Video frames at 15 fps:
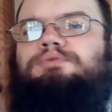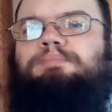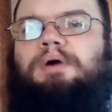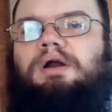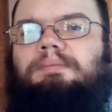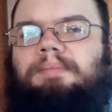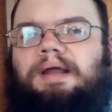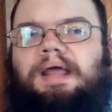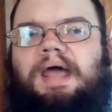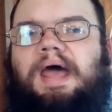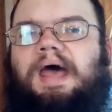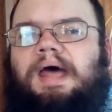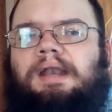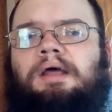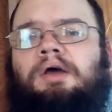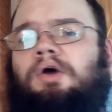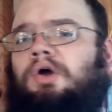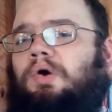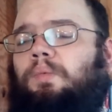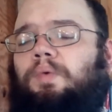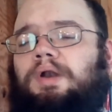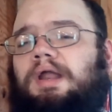Spartan might have had,
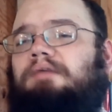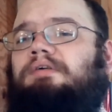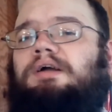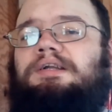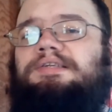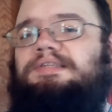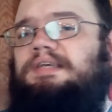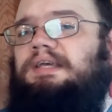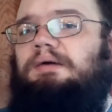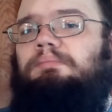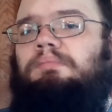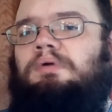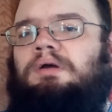we're never going to see them.